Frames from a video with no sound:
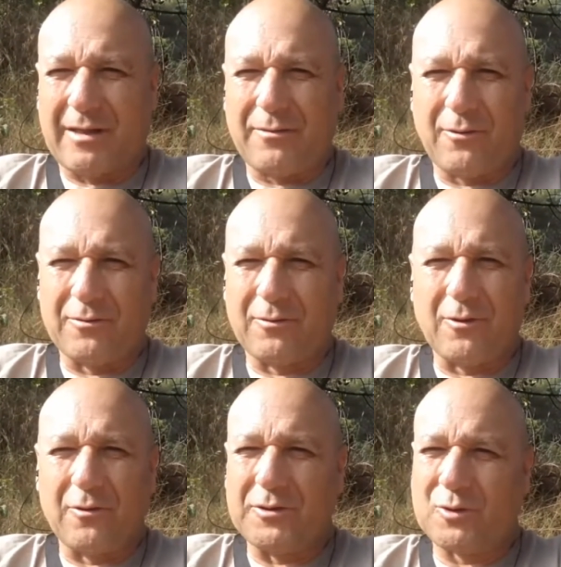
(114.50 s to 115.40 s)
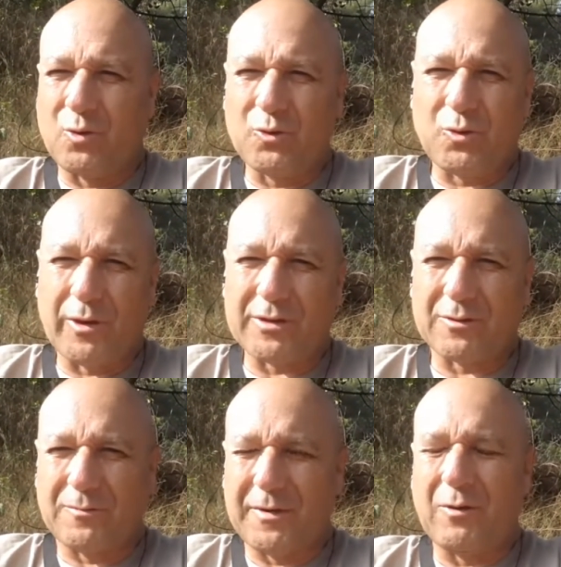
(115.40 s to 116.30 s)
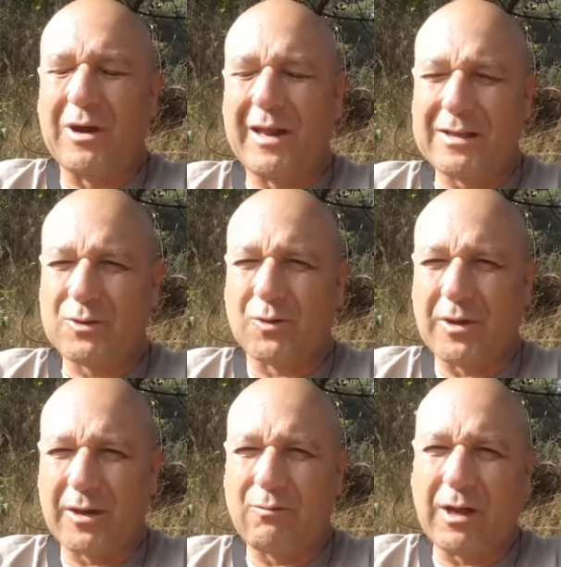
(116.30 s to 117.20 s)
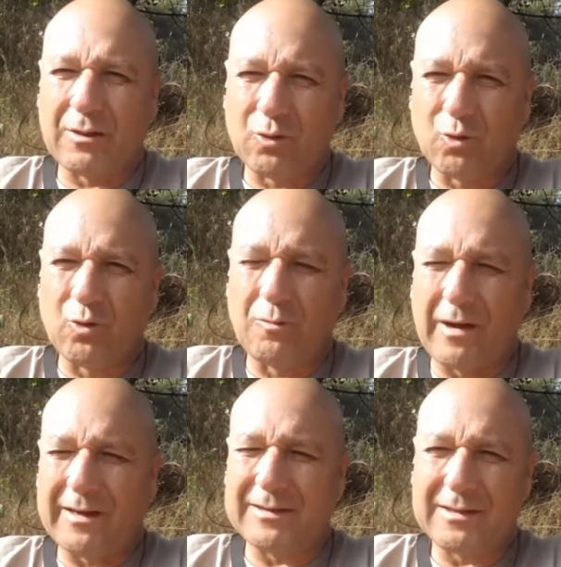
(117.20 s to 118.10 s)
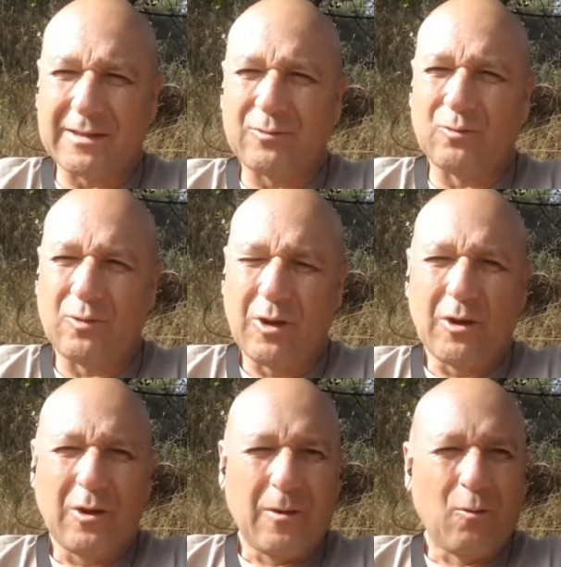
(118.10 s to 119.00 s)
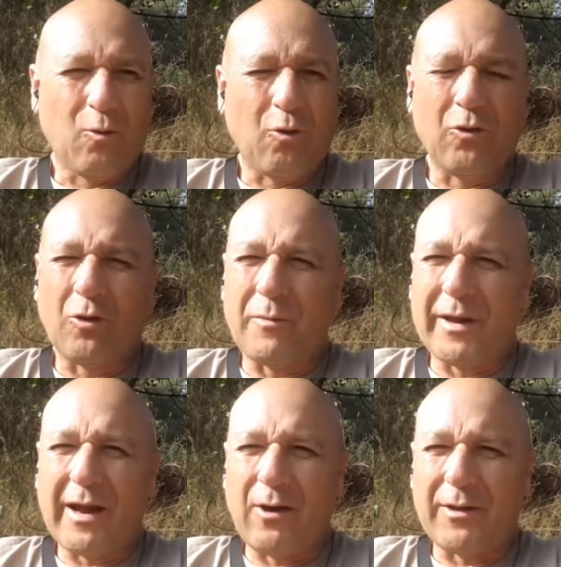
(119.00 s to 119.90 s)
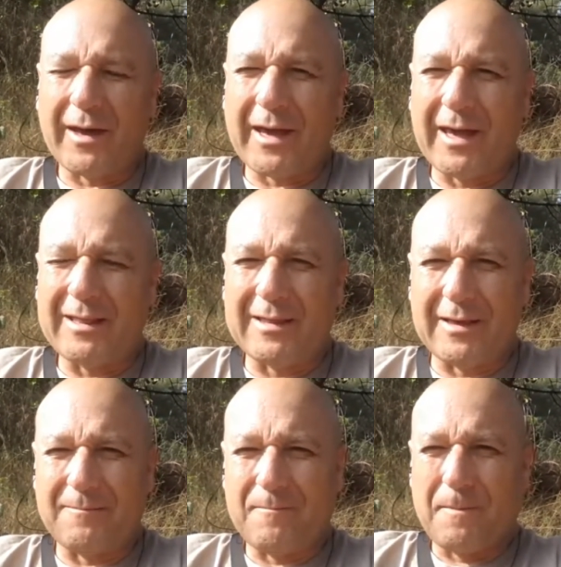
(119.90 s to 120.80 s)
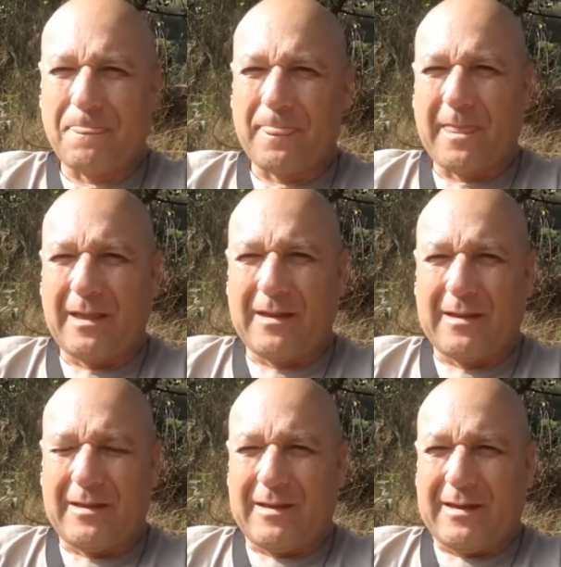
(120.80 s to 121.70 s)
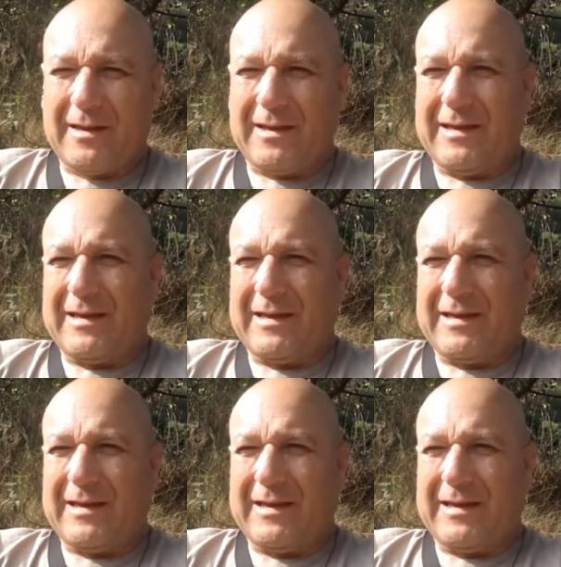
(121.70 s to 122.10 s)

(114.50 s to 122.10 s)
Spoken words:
with reason no or without reason, I'm not discussing that, but the fact that a mob, like a large group of people,